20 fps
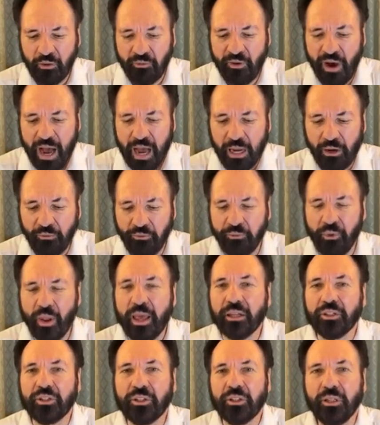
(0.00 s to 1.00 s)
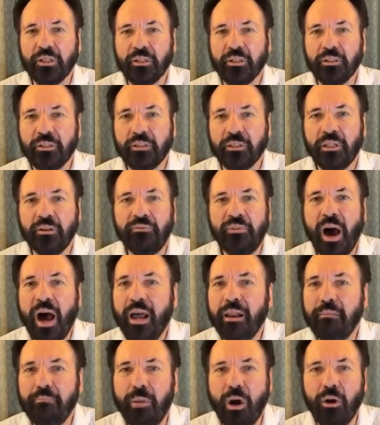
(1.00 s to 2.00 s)
Divine flesh,
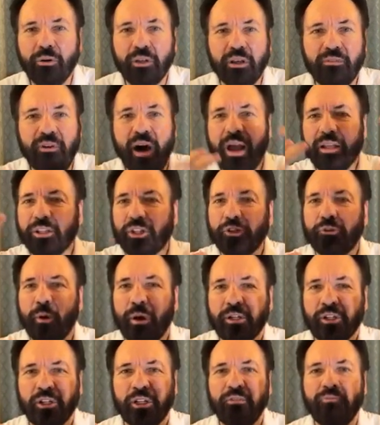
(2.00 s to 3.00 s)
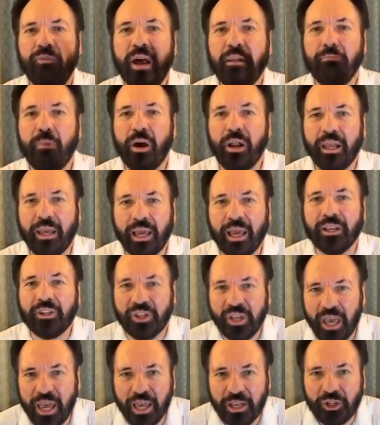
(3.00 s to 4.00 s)
divine bone, divine structure, divine body,
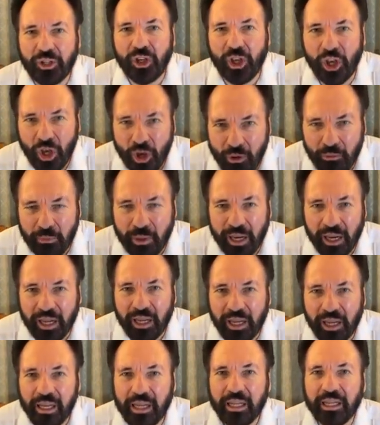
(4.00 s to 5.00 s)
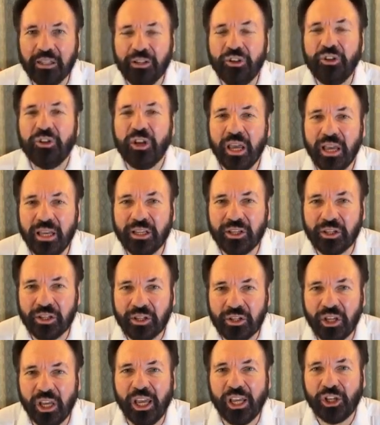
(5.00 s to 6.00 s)
because he is human.
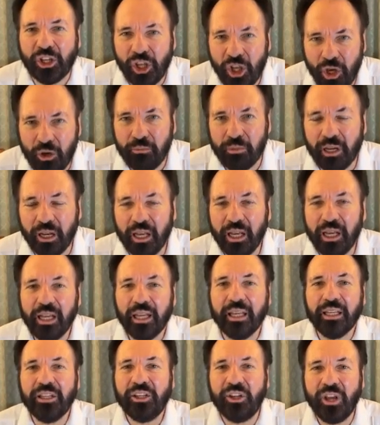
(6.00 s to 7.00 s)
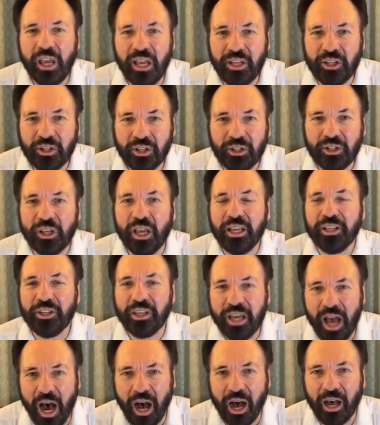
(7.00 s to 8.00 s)
Jesus is human. Jesus
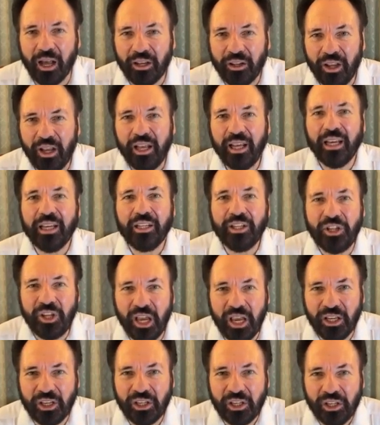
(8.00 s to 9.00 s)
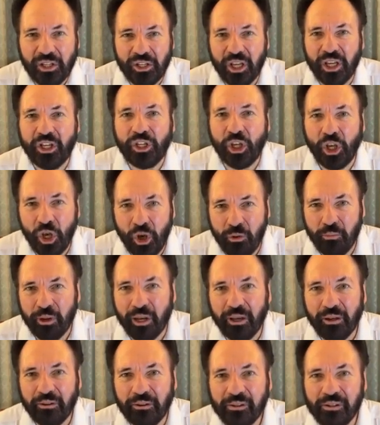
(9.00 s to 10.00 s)
is God. Jesus is
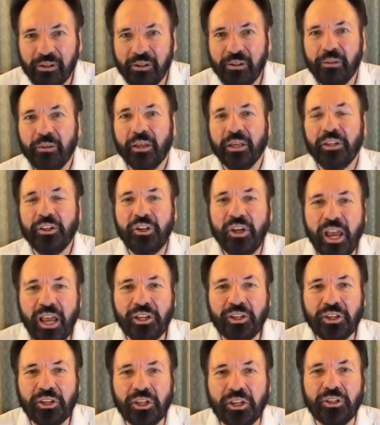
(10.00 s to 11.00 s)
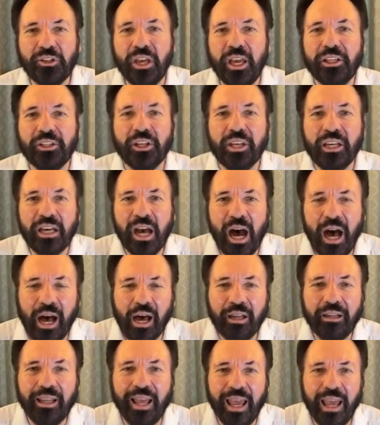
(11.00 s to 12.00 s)
human. Jesus is
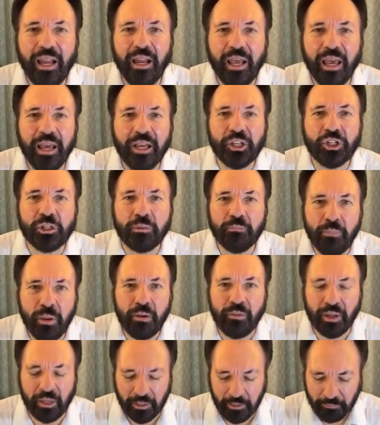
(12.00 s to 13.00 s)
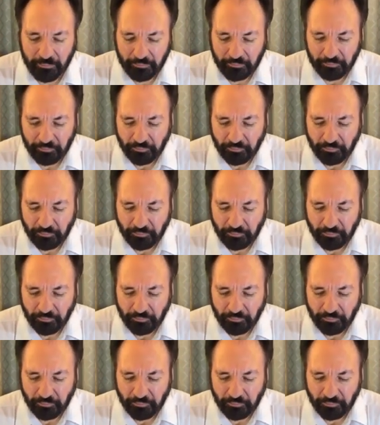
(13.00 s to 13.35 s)
God in his spirit.